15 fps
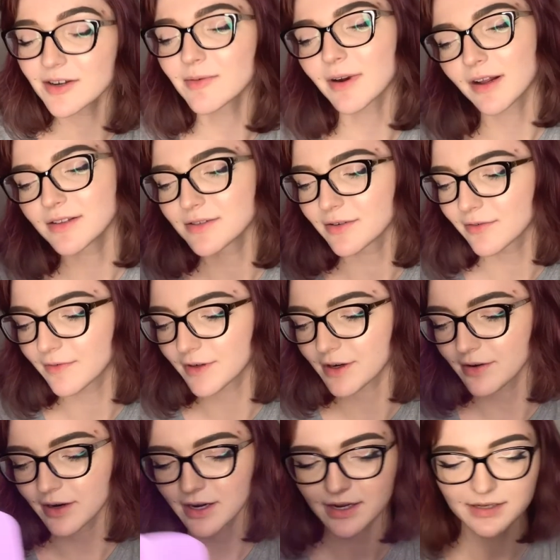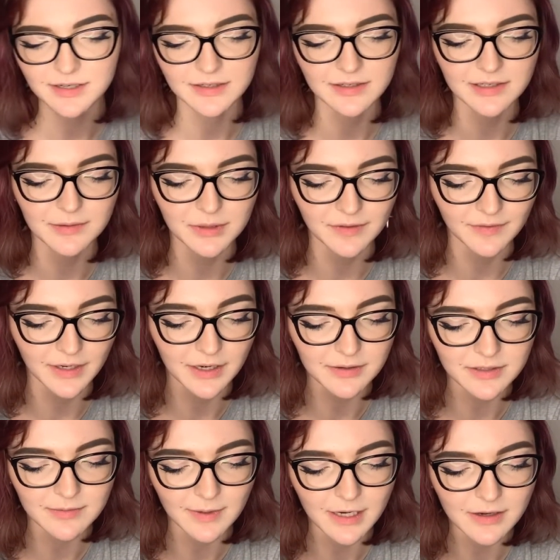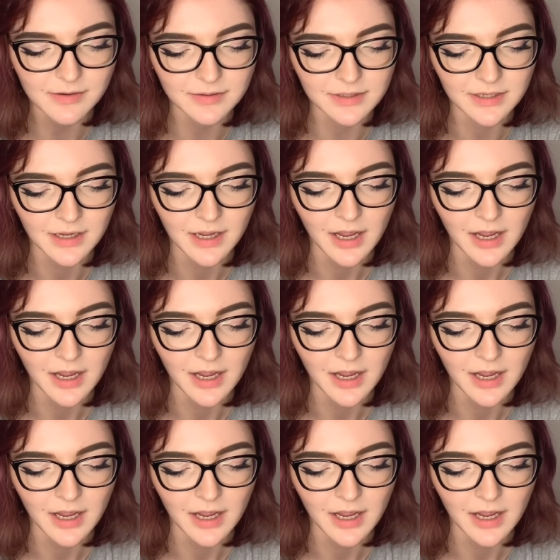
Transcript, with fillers: but I'll do it for you guys just to see what the video's about.